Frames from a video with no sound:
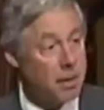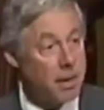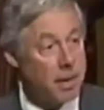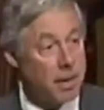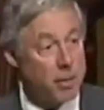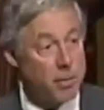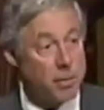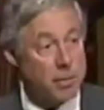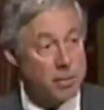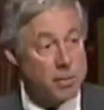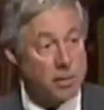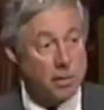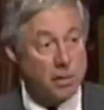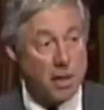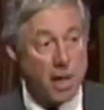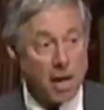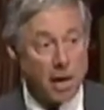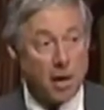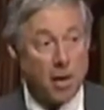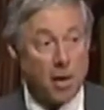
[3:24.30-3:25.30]
It was a
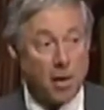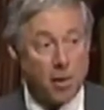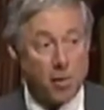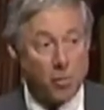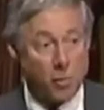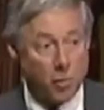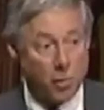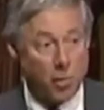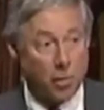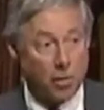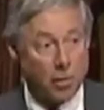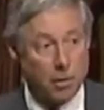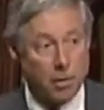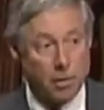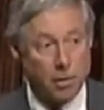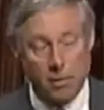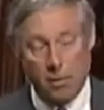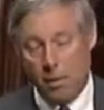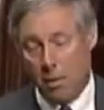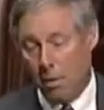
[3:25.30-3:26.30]
lot of hard work
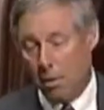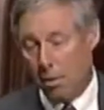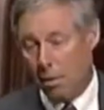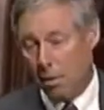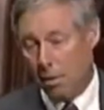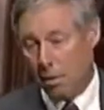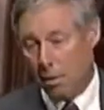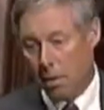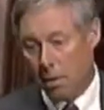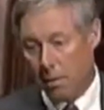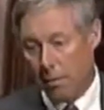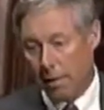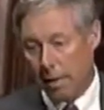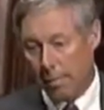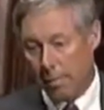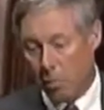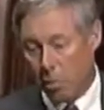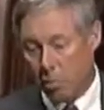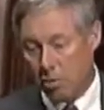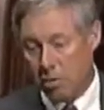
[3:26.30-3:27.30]
by
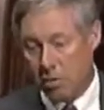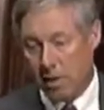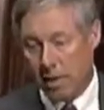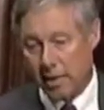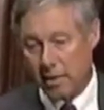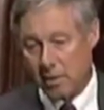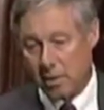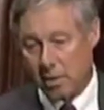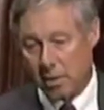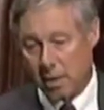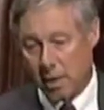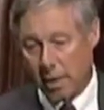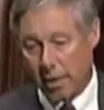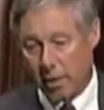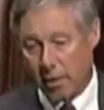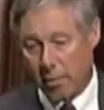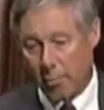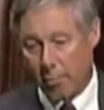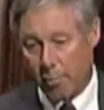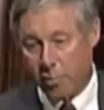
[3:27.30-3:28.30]
both sides of the aisle,
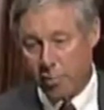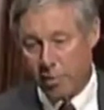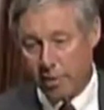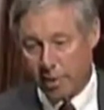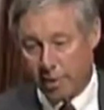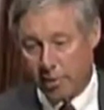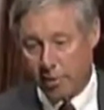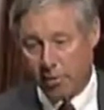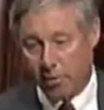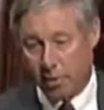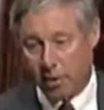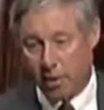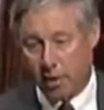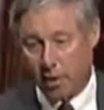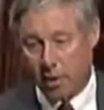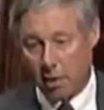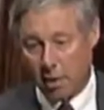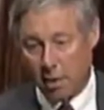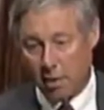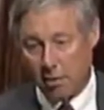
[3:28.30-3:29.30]
particularly
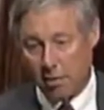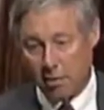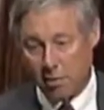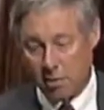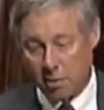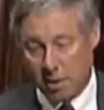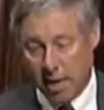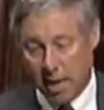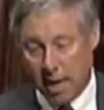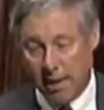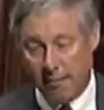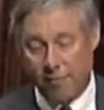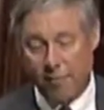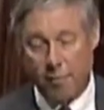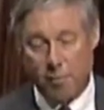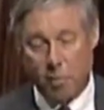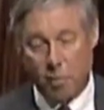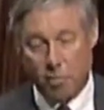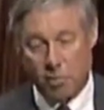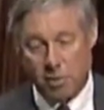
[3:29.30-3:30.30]
the staff on
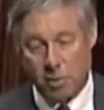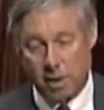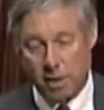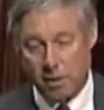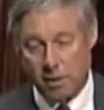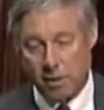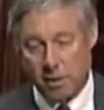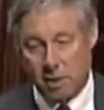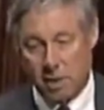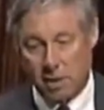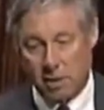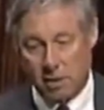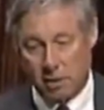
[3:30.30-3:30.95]
both sides of the aisle.